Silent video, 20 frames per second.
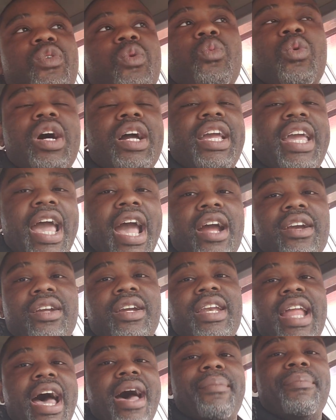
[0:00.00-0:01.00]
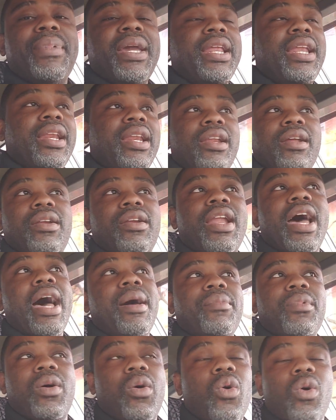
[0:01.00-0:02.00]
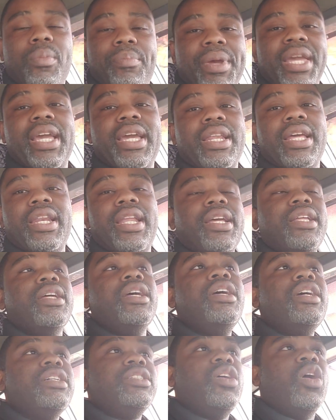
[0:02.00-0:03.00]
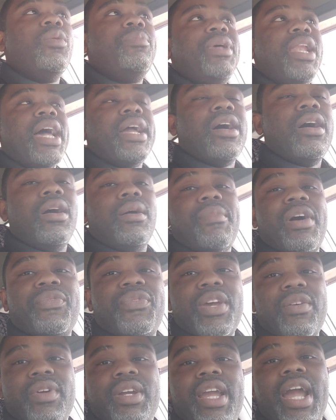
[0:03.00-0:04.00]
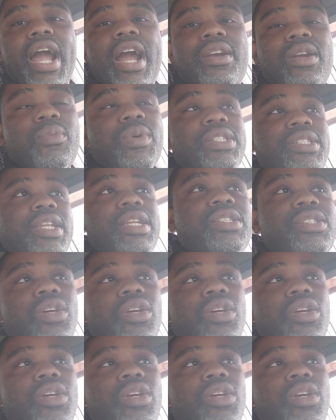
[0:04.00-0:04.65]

of one character not being in it or being in it. Don't be like, oh, my favorite character wasn't in it,